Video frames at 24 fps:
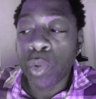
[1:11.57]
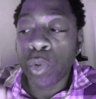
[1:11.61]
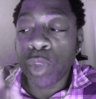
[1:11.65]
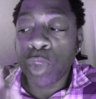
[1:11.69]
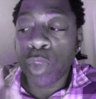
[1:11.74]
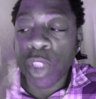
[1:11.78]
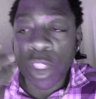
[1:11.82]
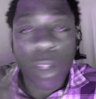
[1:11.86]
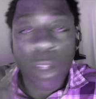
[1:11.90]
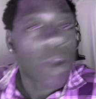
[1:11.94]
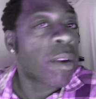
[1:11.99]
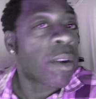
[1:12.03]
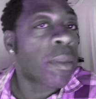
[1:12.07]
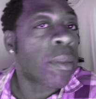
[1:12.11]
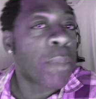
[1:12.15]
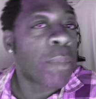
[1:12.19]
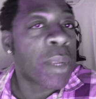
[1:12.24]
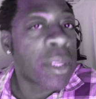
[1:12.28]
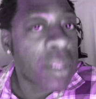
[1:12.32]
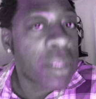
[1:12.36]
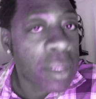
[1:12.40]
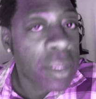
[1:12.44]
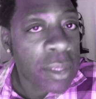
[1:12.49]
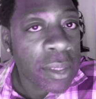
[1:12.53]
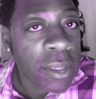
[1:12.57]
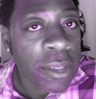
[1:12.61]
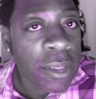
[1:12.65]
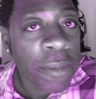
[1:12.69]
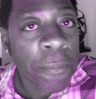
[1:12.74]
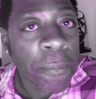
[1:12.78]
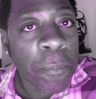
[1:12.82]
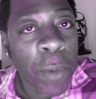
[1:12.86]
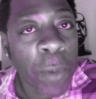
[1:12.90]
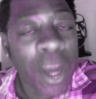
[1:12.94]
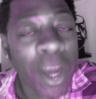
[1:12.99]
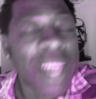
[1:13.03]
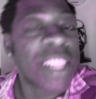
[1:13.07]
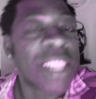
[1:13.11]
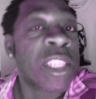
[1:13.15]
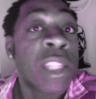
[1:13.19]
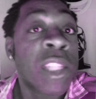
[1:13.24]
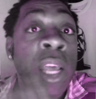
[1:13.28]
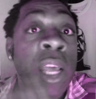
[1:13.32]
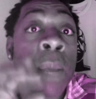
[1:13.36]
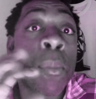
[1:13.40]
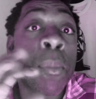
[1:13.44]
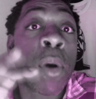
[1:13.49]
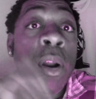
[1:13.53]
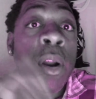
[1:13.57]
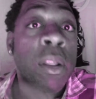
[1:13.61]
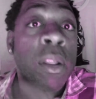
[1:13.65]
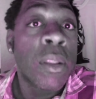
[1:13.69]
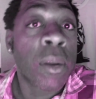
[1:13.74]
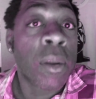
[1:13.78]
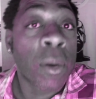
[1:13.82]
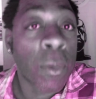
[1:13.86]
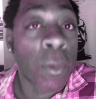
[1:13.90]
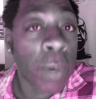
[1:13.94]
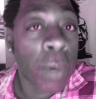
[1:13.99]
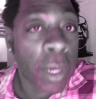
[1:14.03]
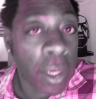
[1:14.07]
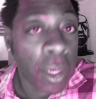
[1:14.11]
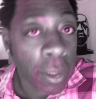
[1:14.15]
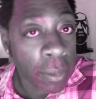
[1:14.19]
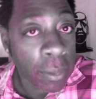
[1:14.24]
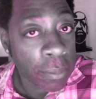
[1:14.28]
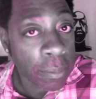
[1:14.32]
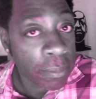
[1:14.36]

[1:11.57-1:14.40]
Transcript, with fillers: start a business? Why isn't that part of the curriculum?